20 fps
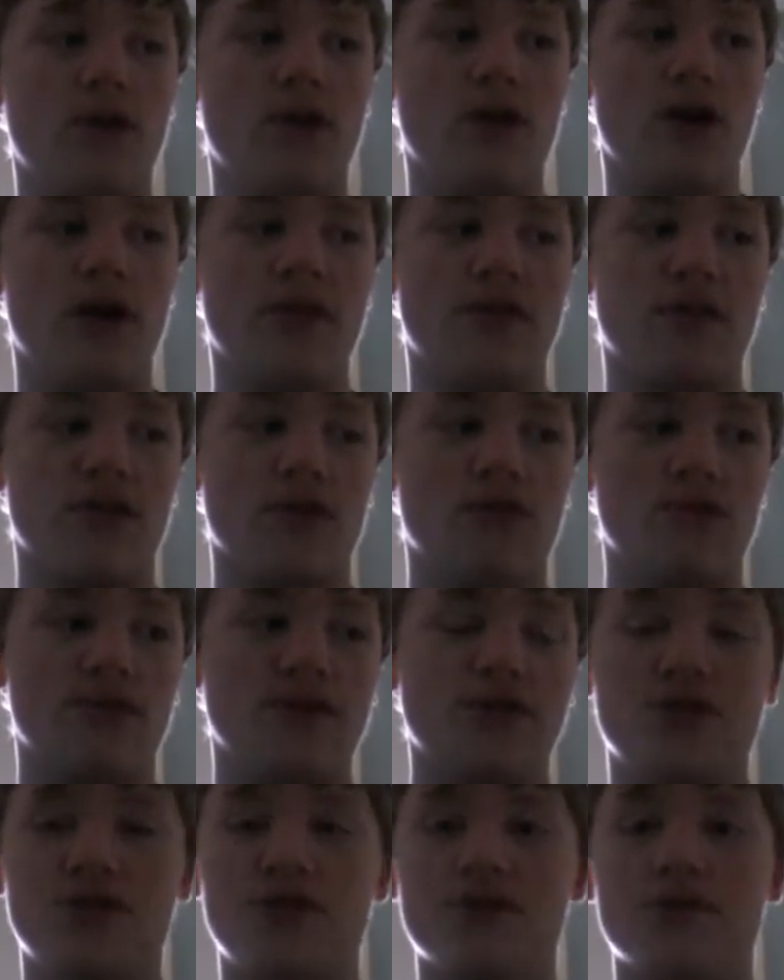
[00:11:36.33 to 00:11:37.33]
I think
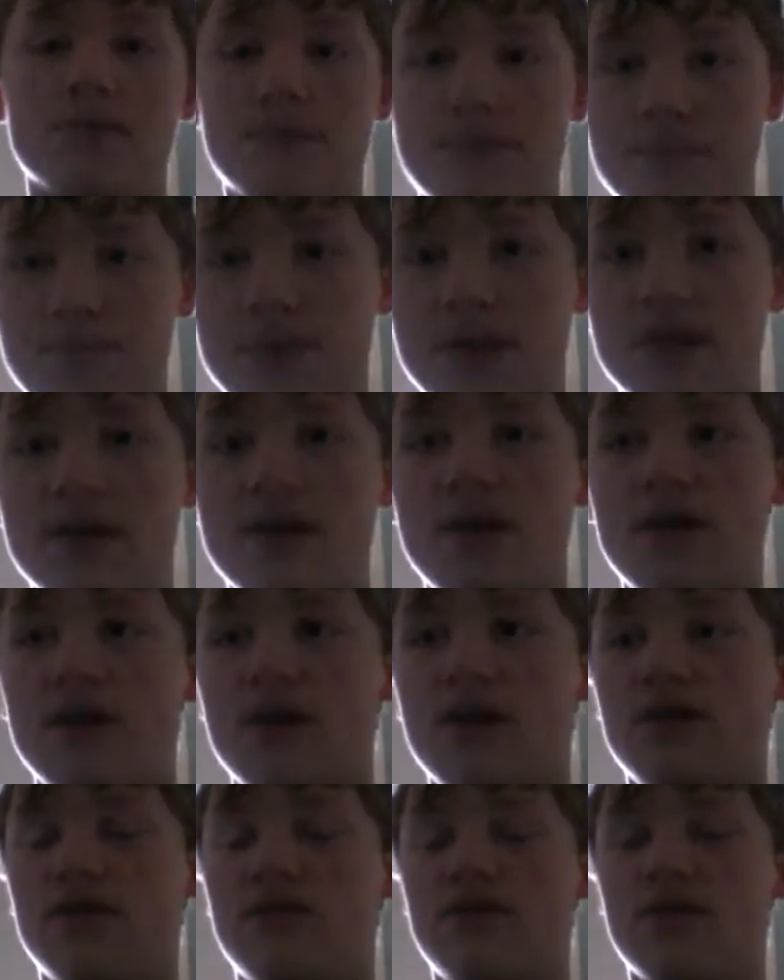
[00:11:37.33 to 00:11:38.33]
Luigi too.
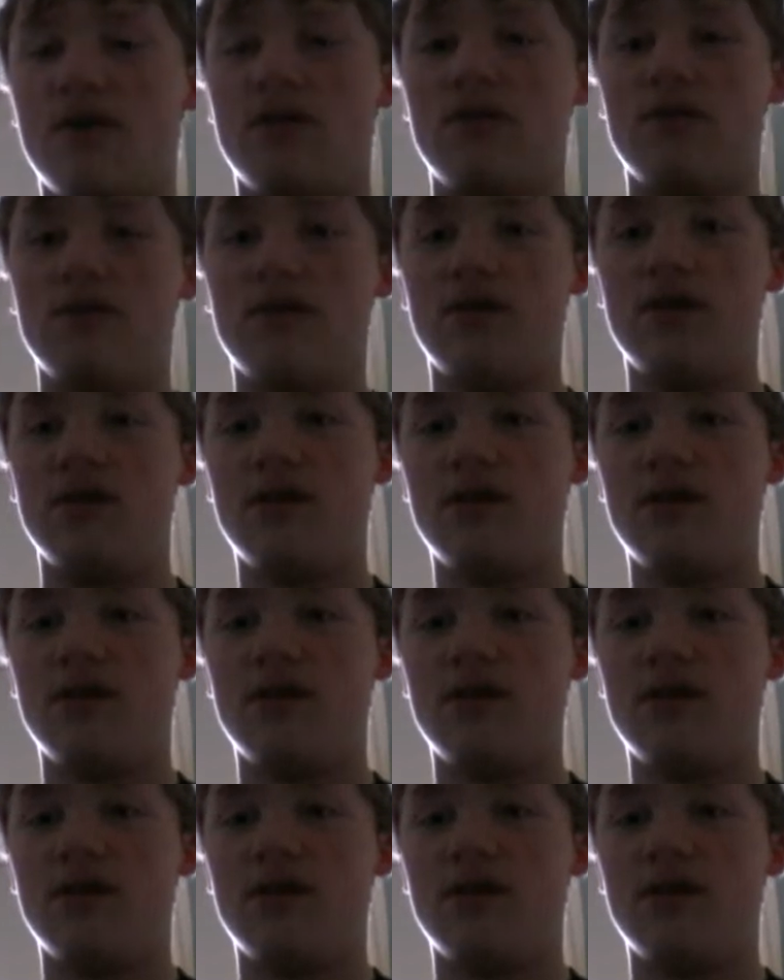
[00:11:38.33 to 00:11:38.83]
So